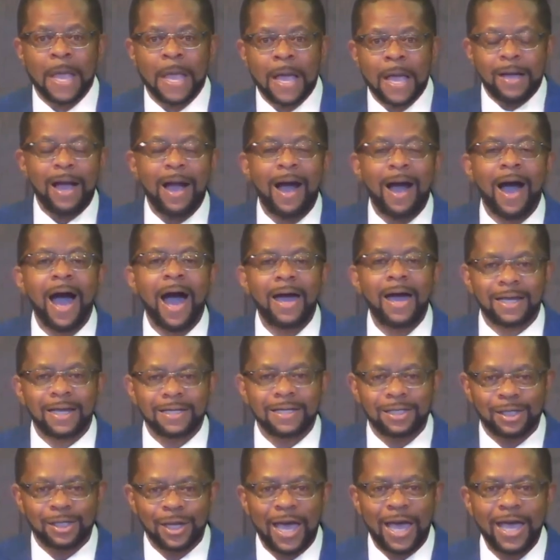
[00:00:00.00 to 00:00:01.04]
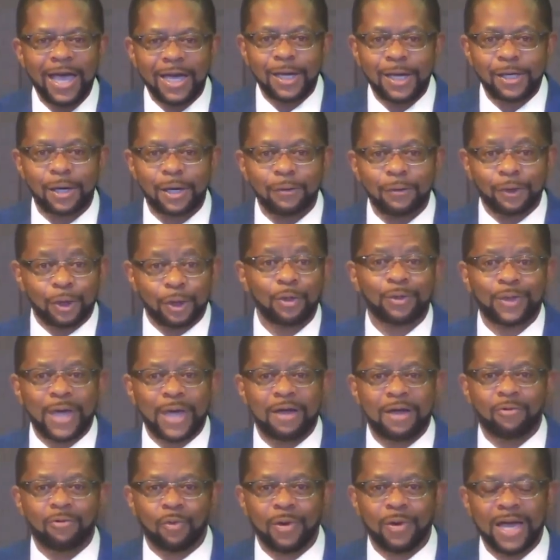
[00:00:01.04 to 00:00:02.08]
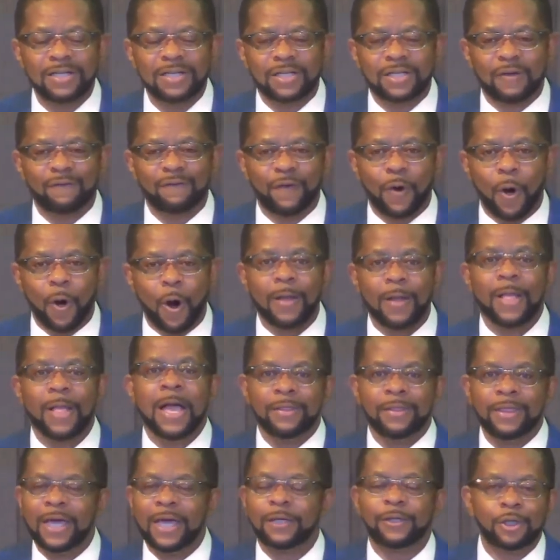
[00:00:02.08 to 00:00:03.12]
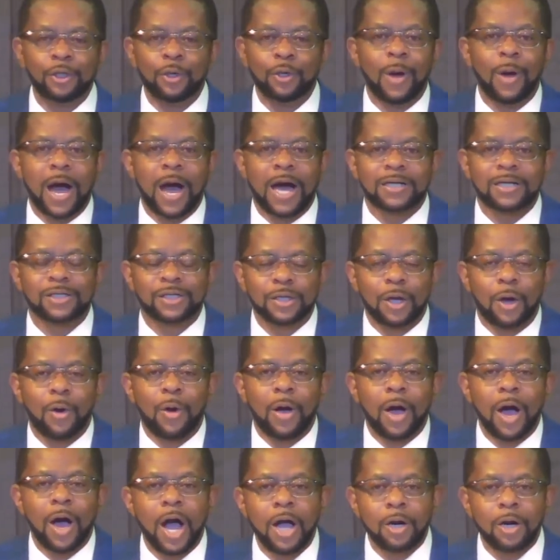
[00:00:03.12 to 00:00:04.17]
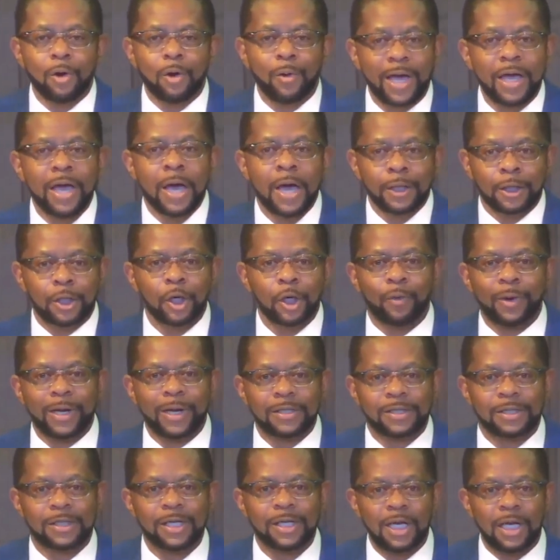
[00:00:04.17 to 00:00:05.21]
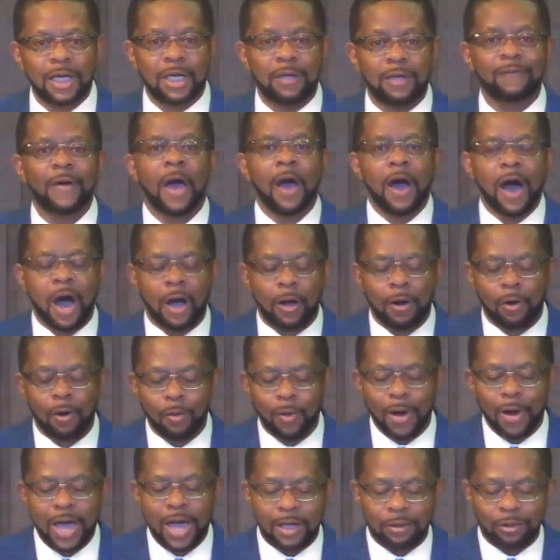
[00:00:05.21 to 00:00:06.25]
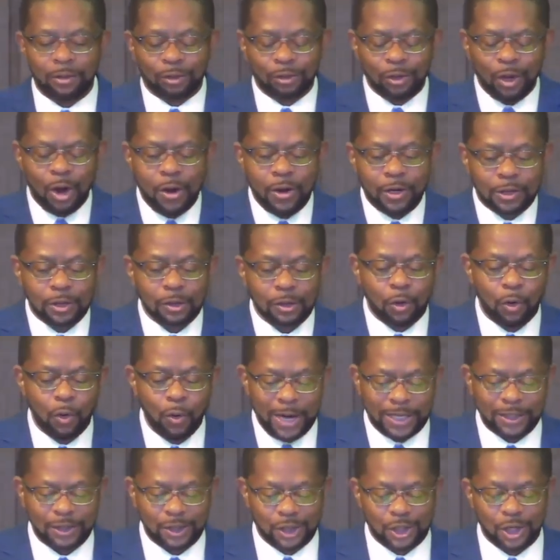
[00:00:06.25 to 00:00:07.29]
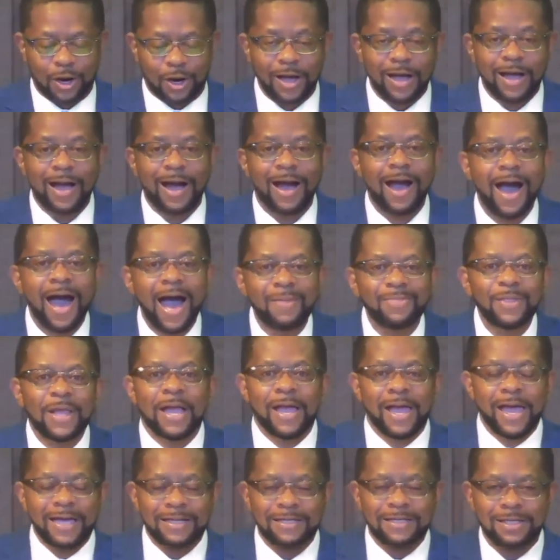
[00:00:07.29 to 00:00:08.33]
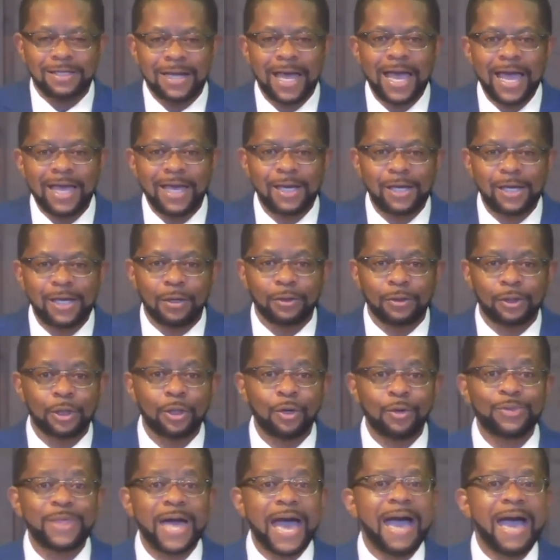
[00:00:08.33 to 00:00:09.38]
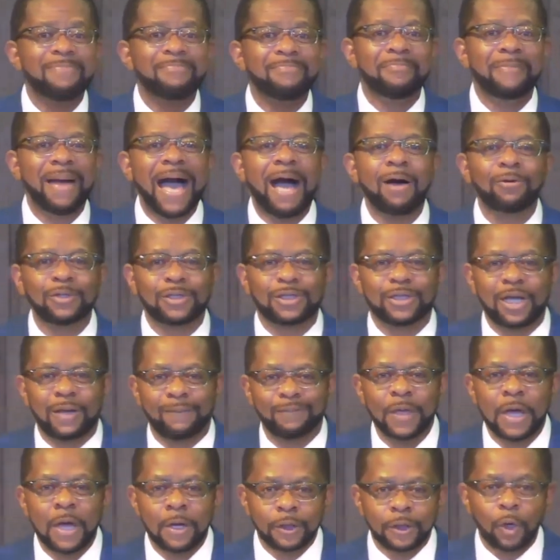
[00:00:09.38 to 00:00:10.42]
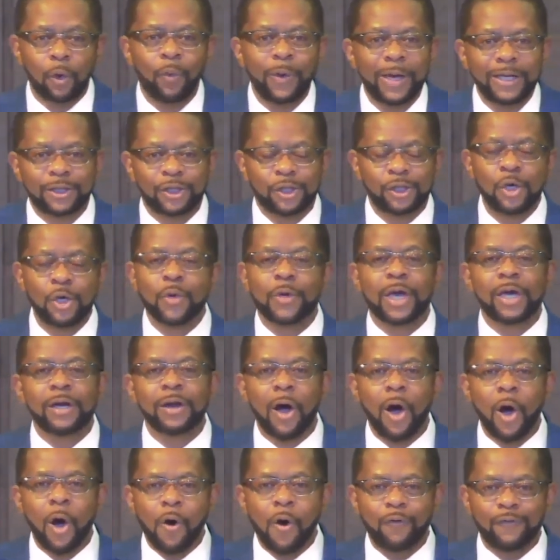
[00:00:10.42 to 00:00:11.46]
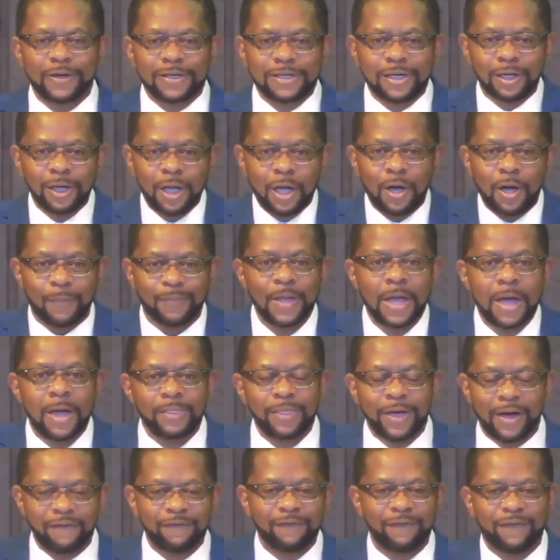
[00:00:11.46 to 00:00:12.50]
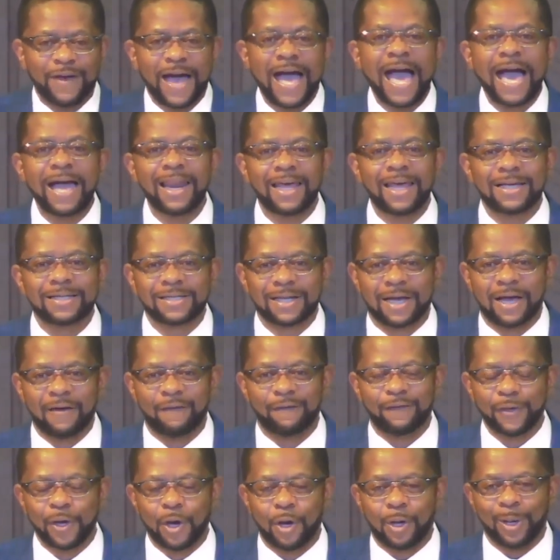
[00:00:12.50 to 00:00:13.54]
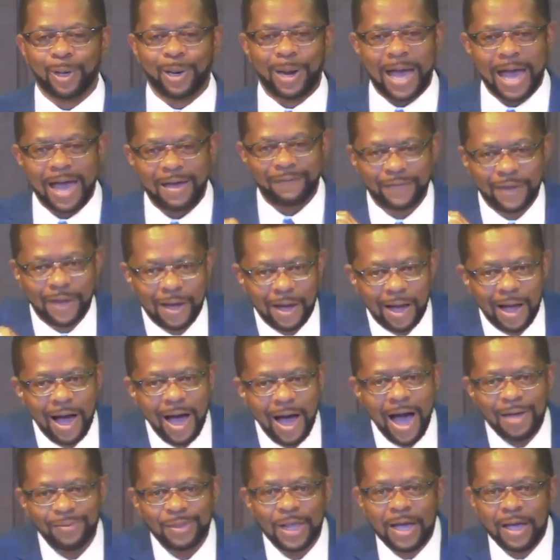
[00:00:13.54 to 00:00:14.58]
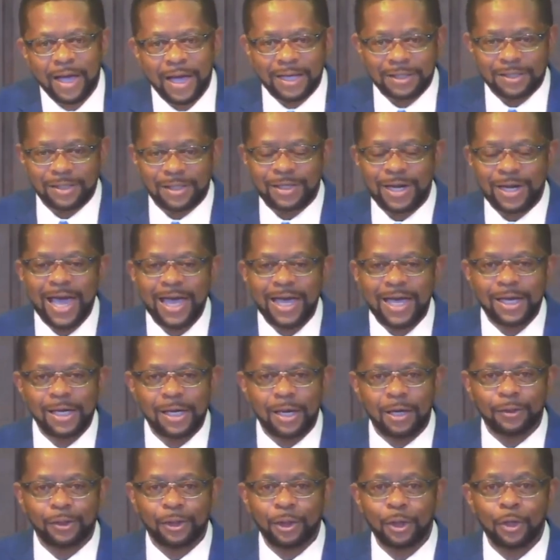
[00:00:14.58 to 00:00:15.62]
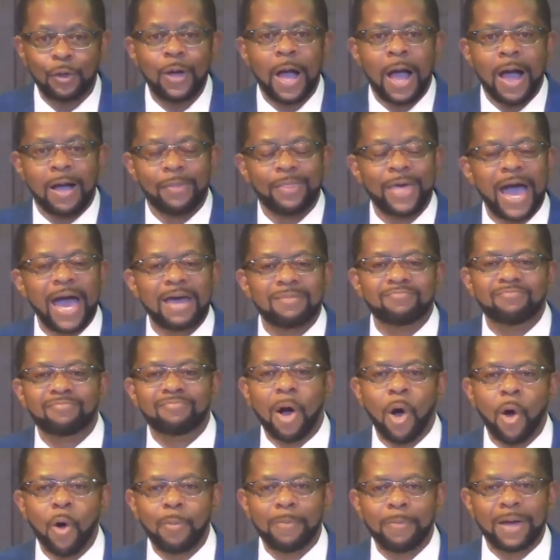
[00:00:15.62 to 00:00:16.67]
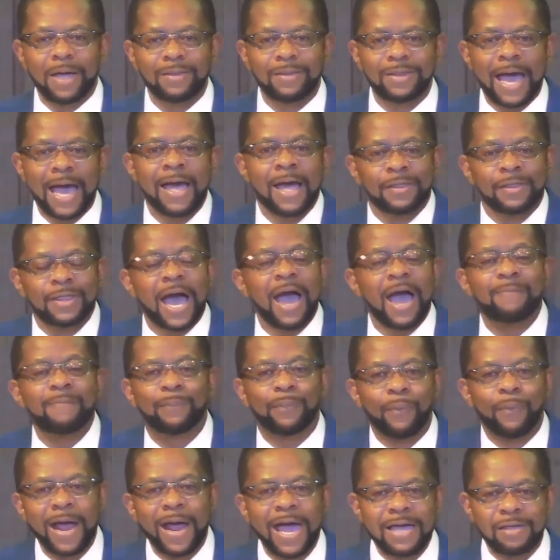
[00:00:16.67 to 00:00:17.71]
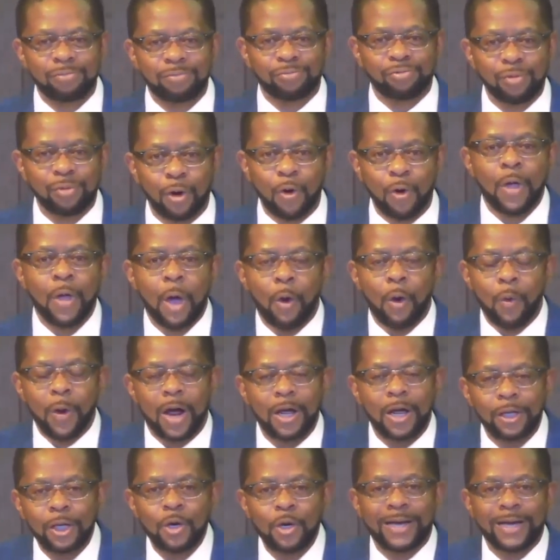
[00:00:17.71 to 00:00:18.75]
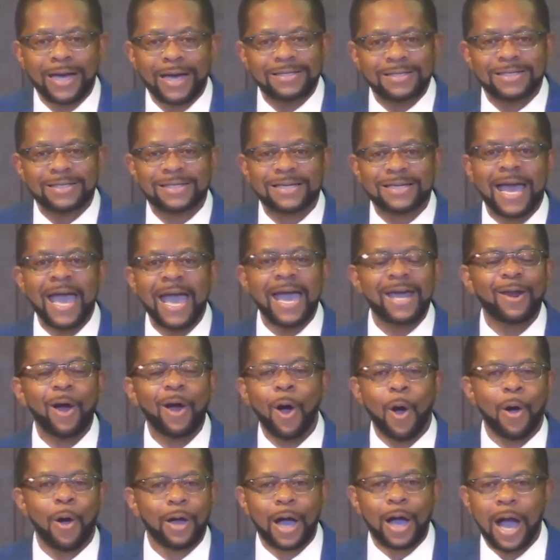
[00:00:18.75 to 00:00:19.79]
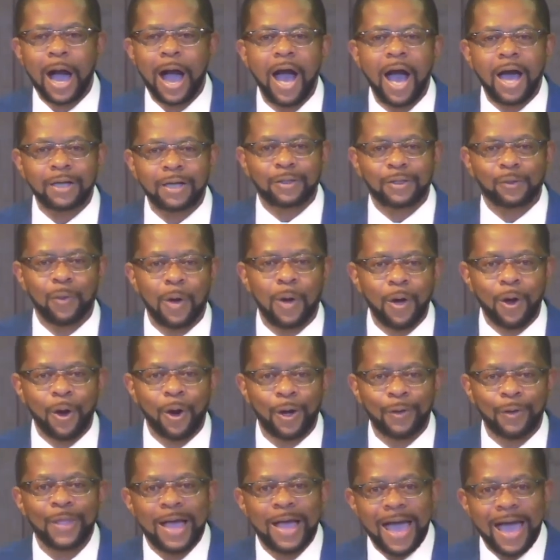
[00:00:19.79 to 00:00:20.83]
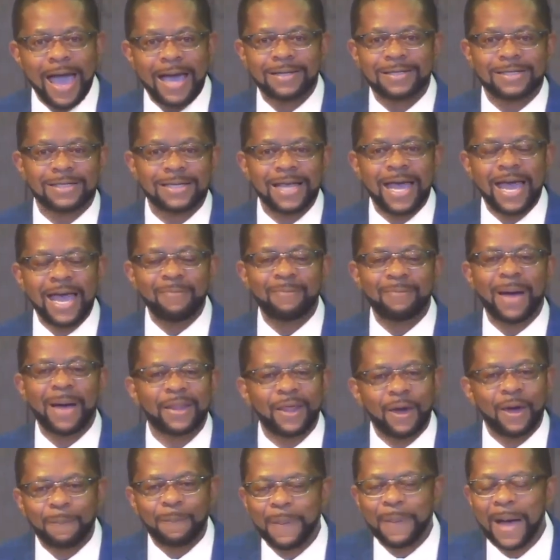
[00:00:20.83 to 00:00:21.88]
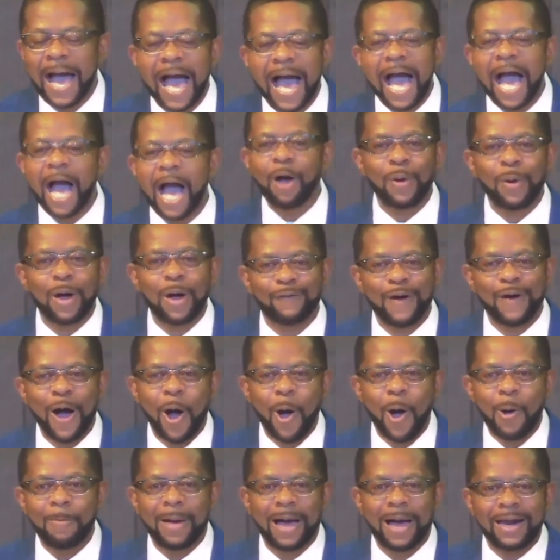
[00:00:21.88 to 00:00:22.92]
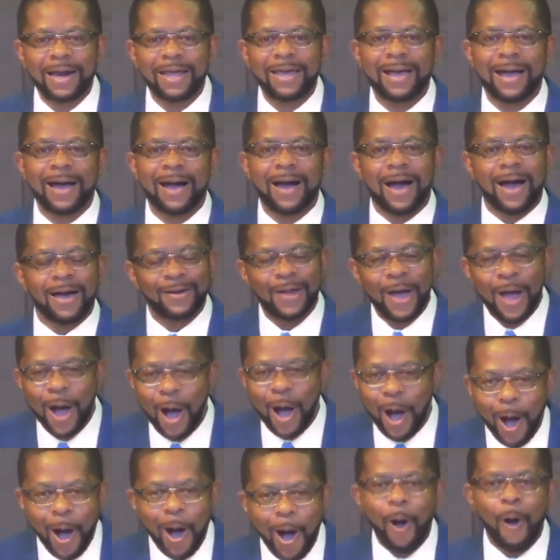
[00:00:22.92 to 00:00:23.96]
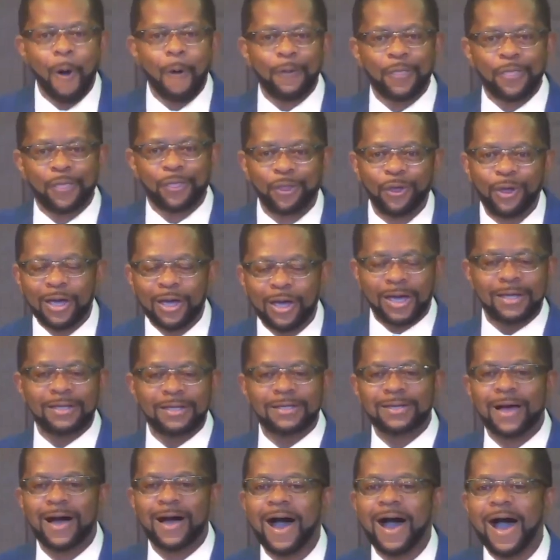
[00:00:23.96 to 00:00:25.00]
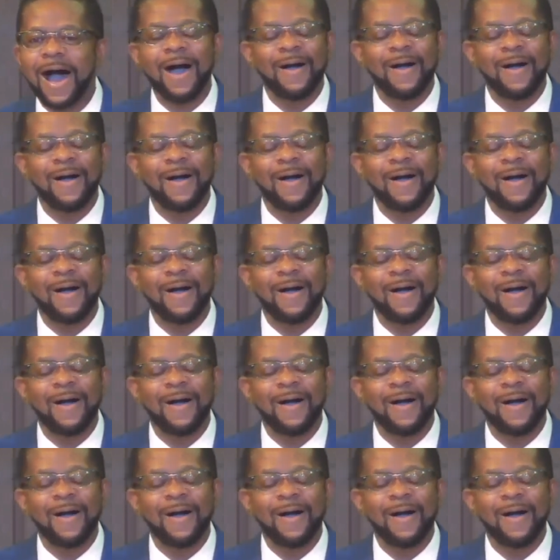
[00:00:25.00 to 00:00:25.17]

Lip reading: God is taking you to that reservoir that you are so hungry to receive a great thirst quencher. God is taking you to that mountain to which you can overlook the valleys of your life. God is taking you to that moment, that breakthrough where you can stand on God's word and say, by the power of Almighty God, all things are